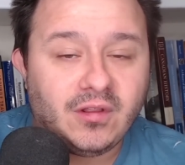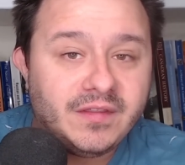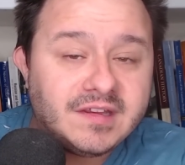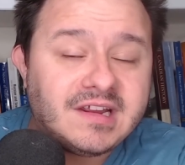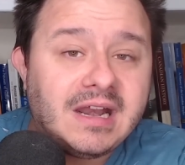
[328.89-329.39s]
And
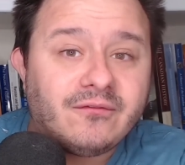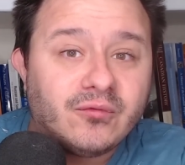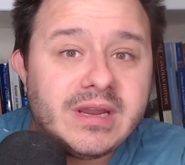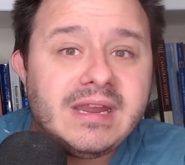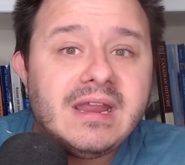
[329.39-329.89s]
this kind of
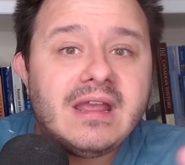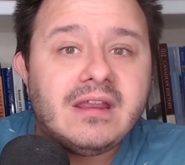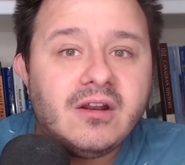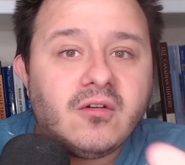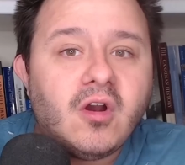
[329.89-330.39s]

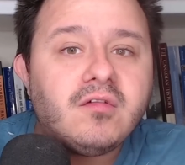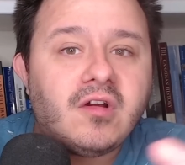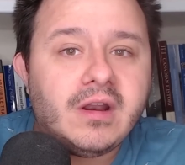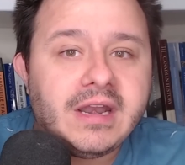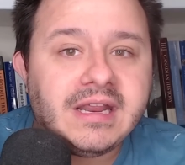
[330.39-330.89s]
goes
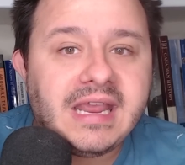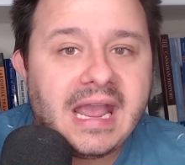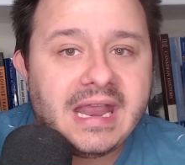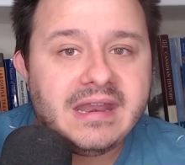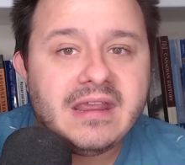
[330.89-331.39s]
on it
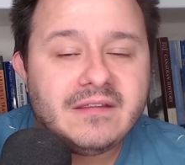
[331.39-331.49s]
again,